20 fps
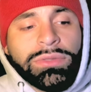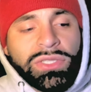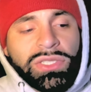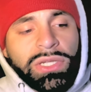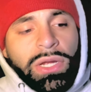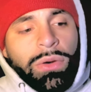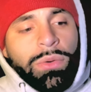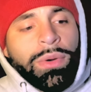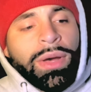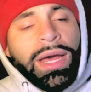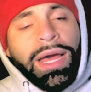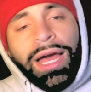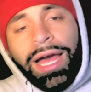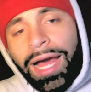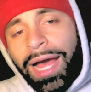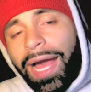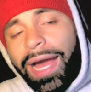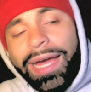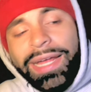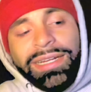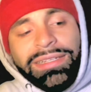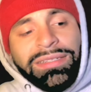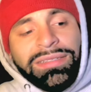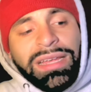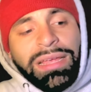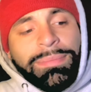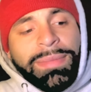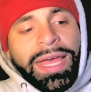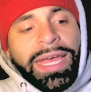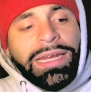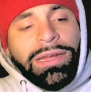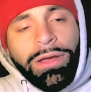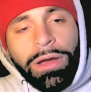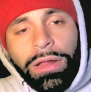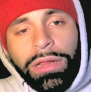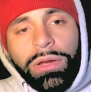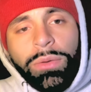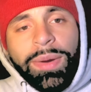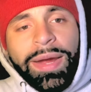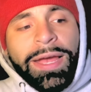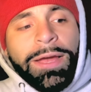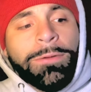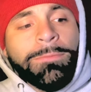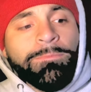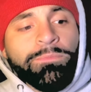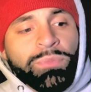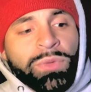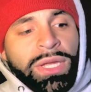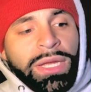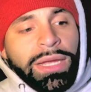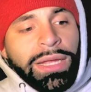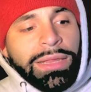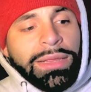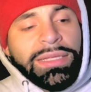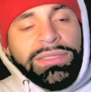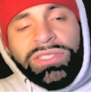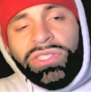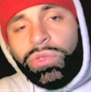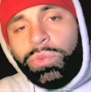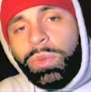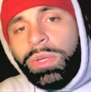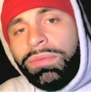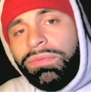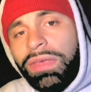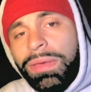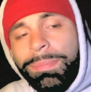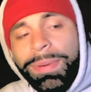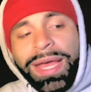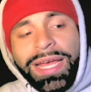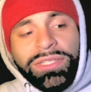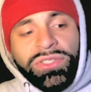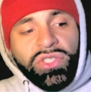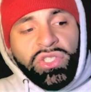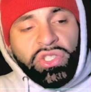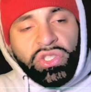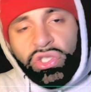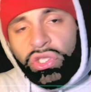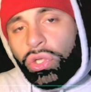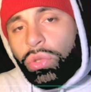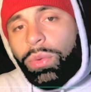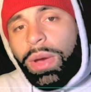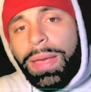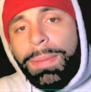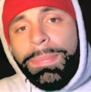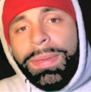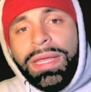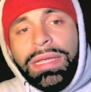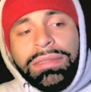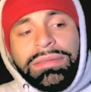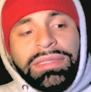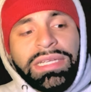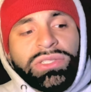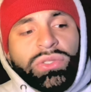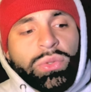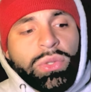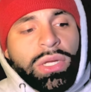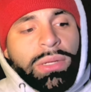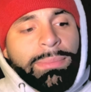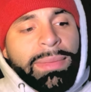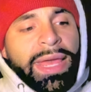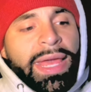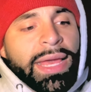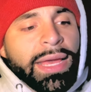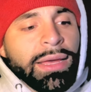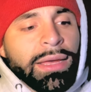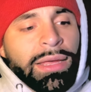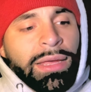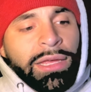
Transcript: So I got to say, man, all around, this is one of the best two-way builds that you can make.